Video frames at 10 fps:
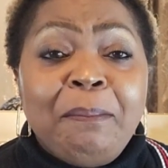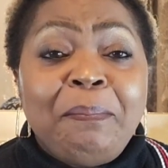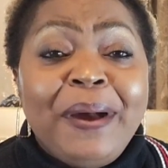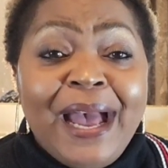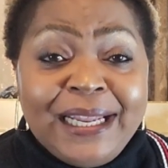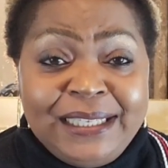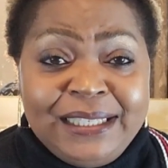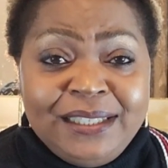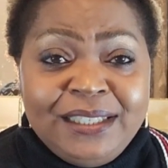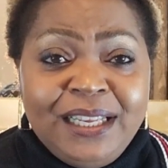But
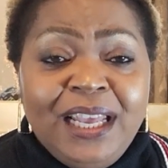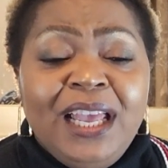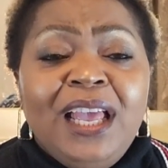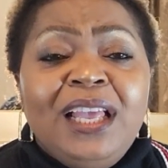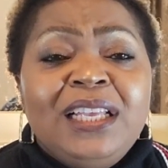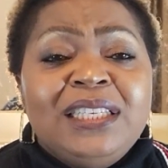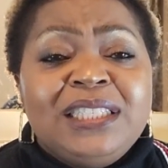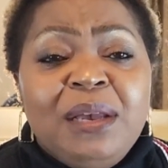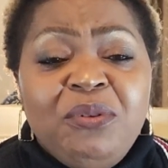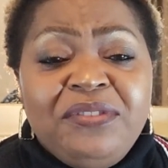
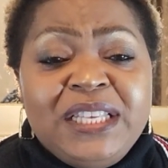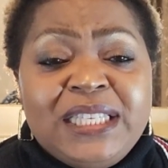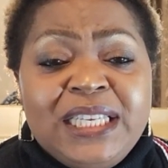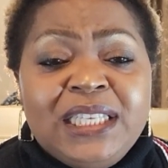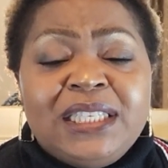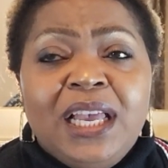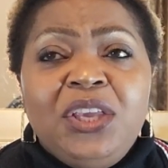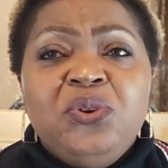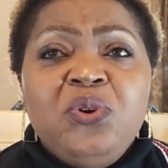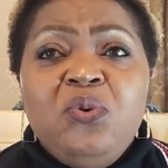some of these things,
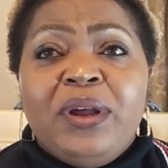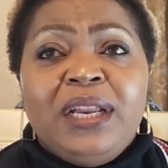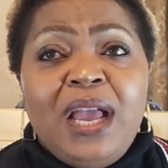you know what?